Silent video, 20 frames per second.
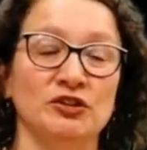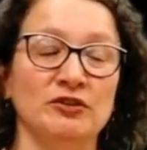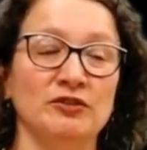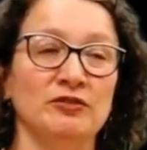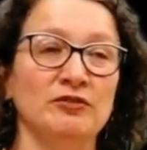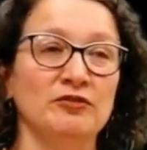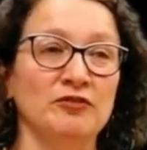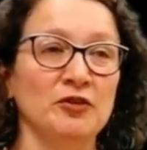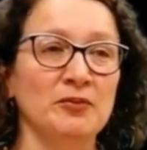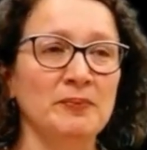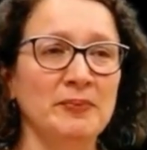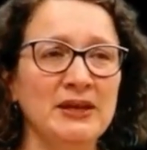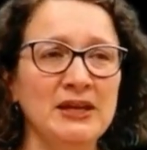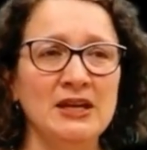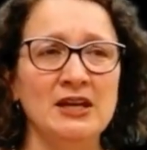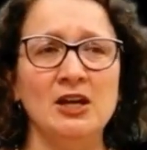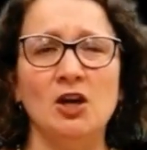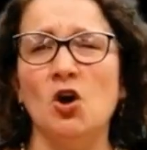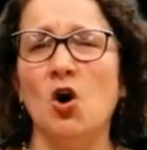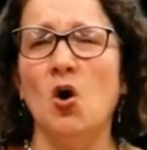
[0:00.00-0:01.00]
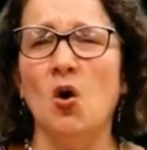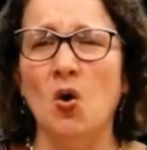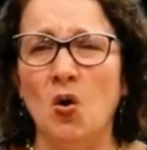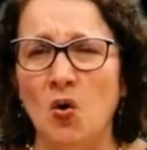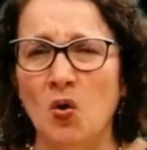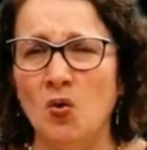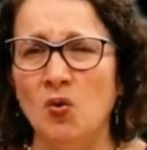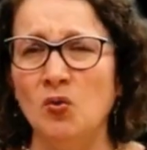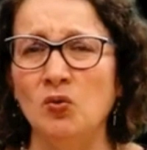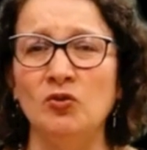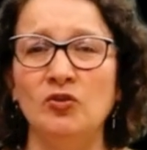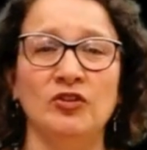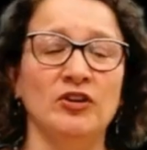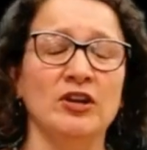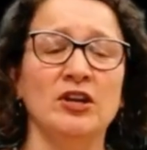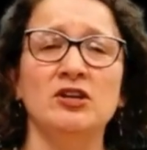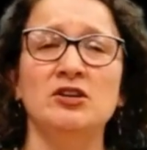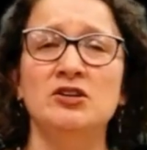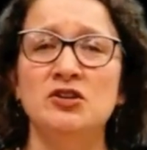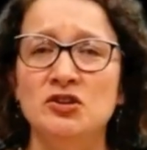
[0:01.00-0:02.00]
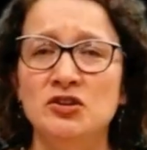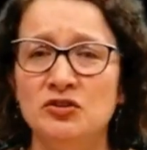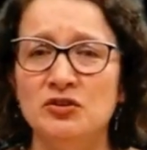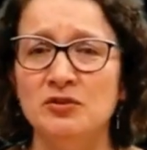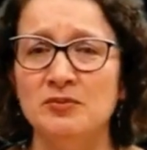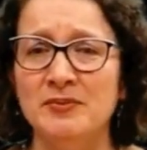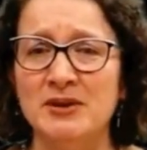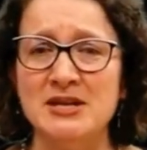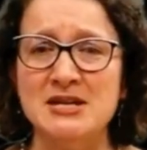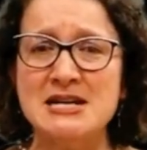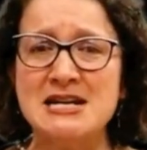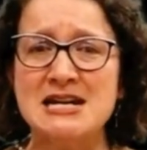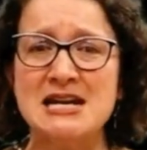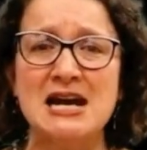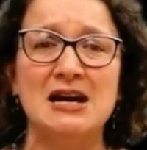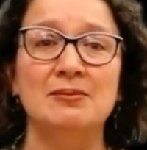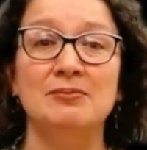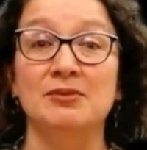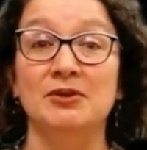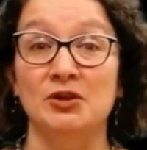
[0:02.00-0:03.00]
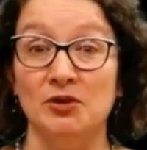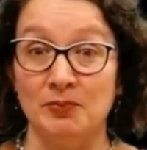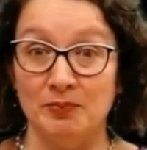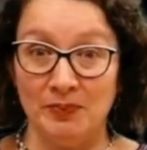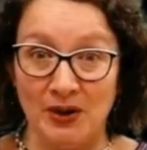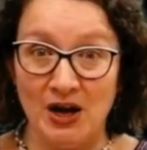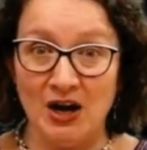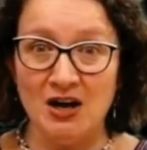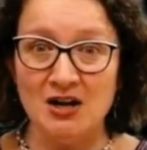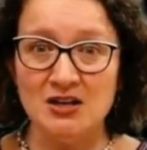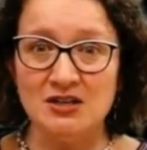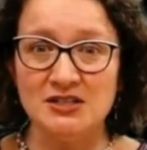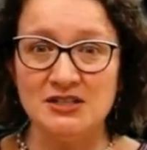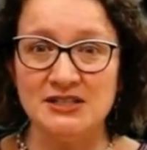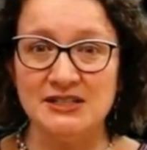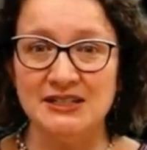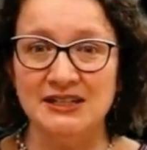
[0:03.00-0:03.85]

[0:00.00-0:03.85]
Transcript: for being cold and inhuman, a mere box.